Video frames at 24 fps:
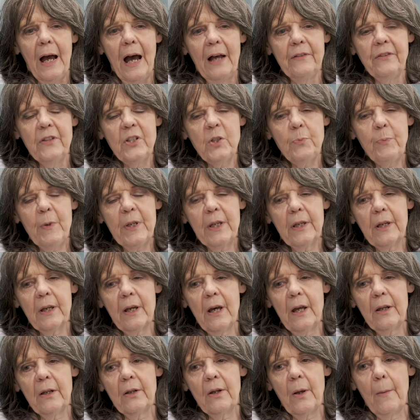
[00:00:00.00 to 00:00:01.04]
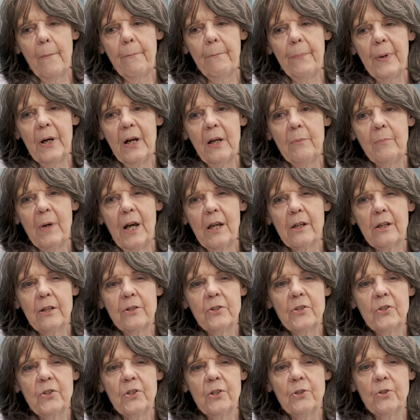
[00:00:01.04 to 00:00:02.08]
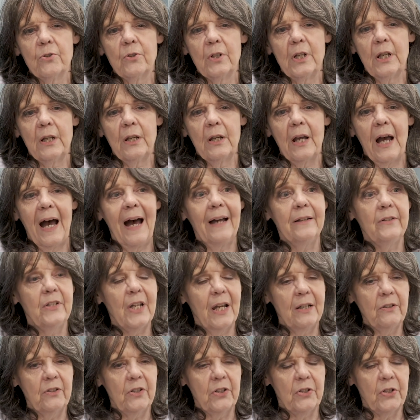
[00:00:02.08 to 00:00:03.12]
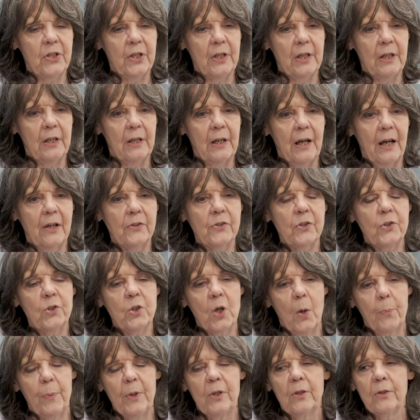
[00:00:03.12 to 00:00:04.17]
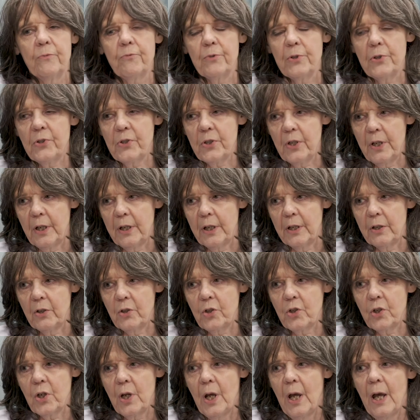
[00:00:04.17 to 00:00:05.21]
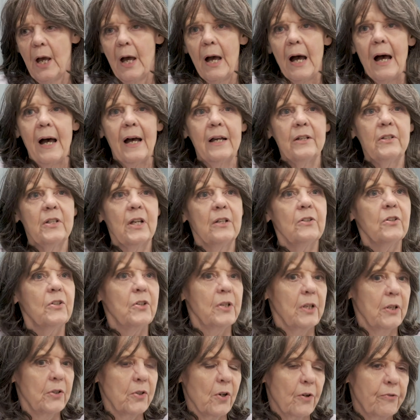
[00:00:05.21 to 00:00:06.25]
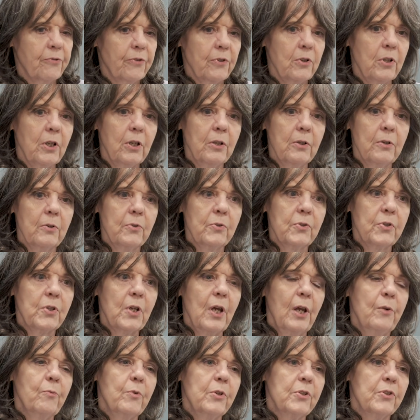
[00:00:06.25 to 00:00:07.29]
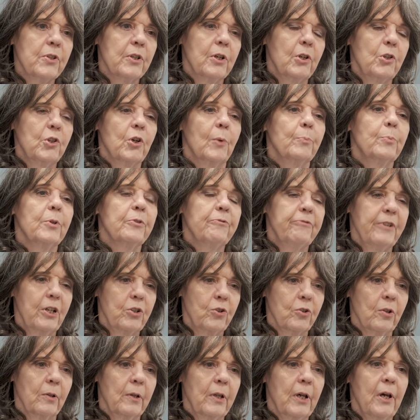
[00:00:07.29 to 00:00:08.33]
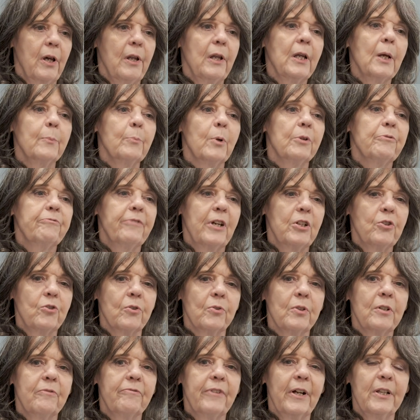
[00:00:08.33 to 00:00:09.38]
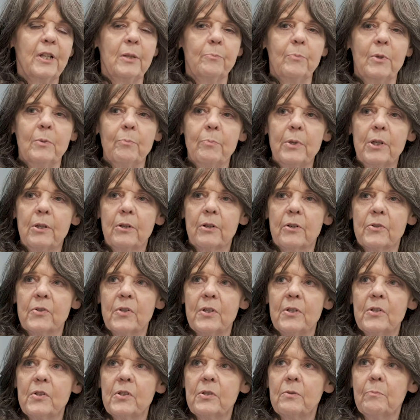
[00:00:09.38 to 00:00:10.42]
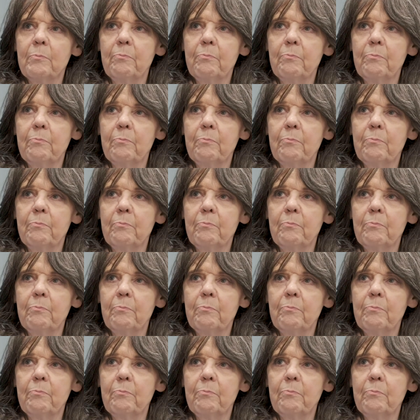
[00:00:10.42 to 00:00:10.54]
And this began by my considering identity as a topic of research. Identity is often used in research on professional learning and professional development because it's